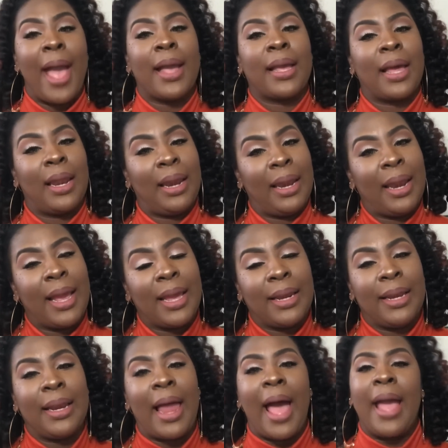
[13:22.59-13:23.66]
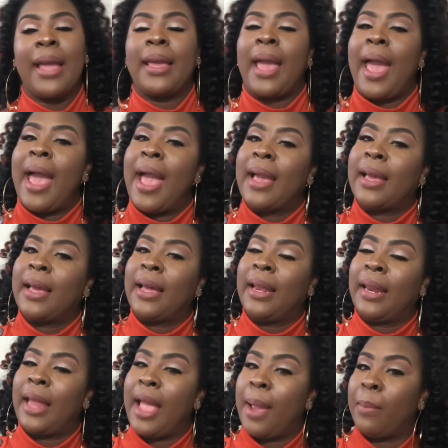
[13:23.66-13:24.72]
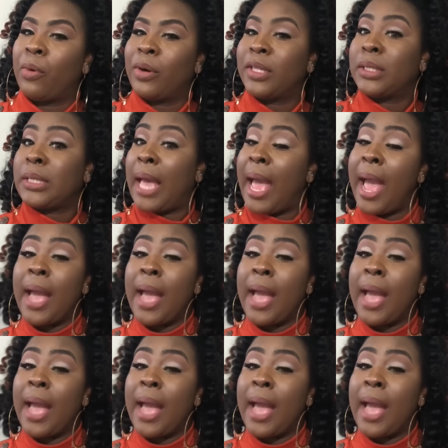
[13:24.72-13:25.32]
Act ladylike. Act glamorous.